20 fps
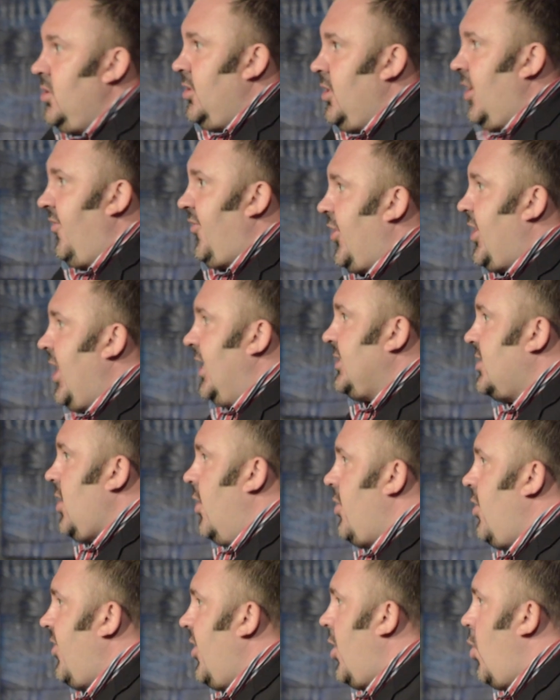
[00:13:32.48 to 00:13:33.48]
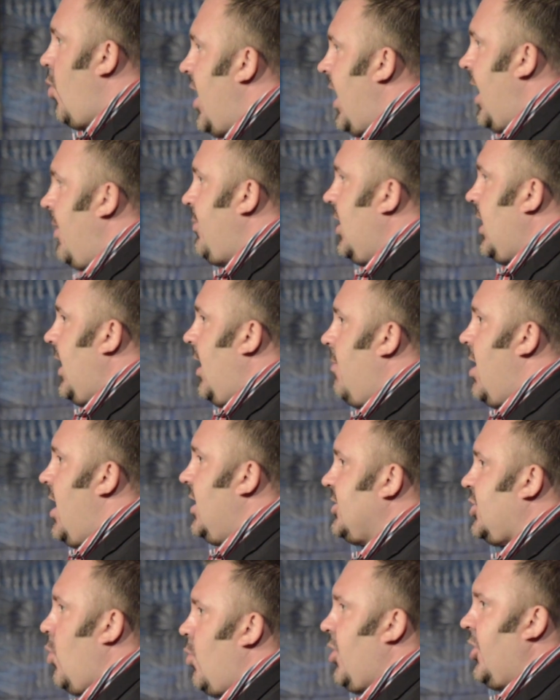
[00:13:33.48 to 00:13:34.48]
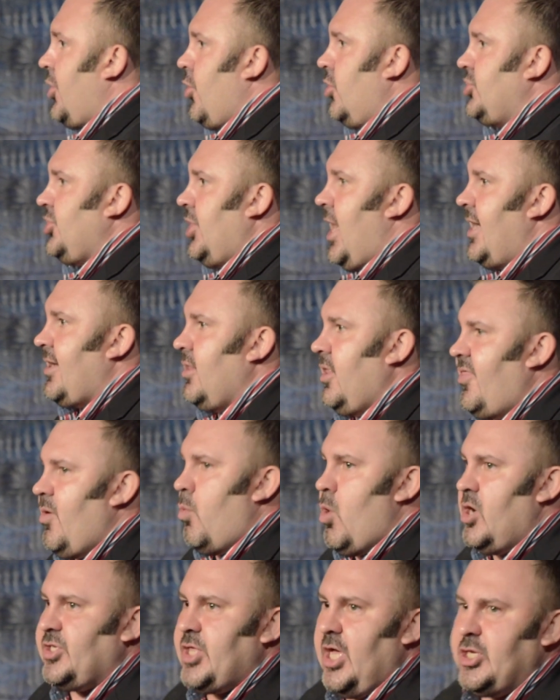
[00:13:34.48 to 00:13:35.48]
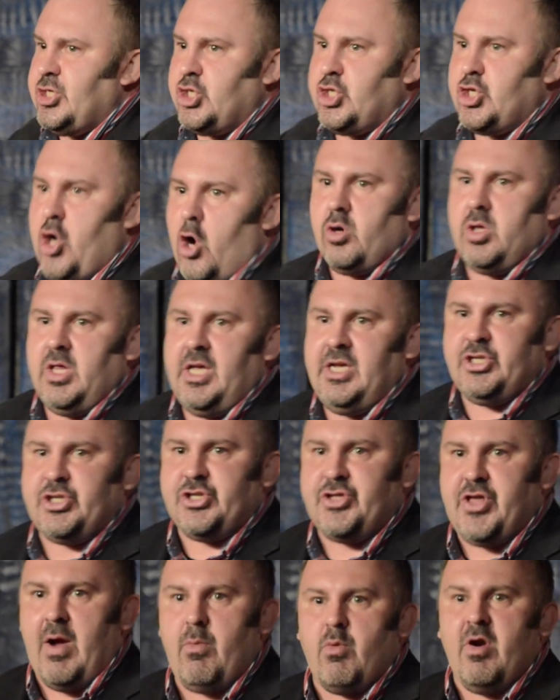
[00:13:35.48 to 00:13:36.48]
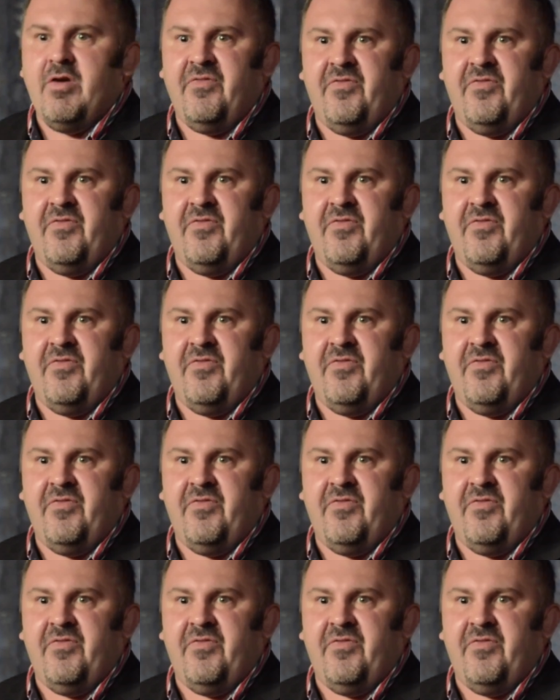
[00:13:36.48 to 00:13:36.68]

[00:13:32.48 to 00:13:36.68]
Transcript: And if your kids don't know they don't want to emulate a monster, I want to encourage you not to let them watch that Charlize Theron